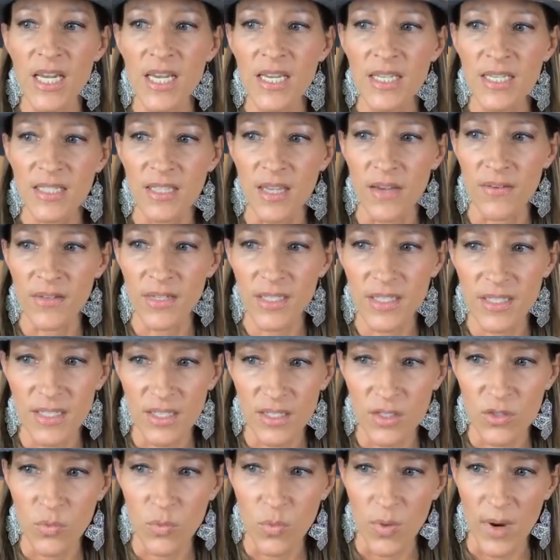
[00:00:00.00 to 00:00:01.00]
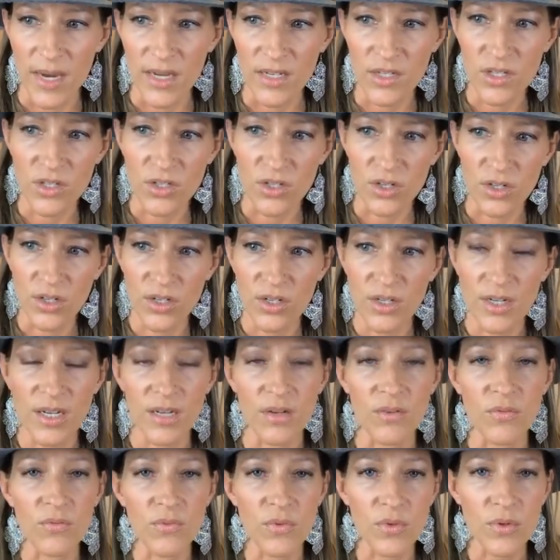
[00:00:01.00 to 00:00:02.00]
76 ways sugar
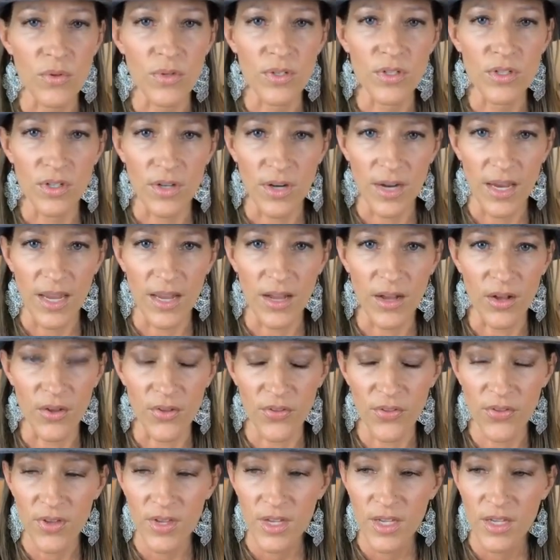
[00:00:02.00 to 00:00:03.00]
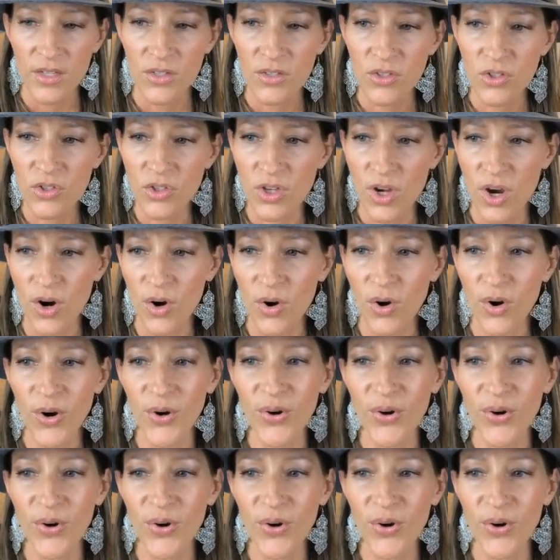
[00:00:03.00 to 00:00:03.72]
can ruin your health. So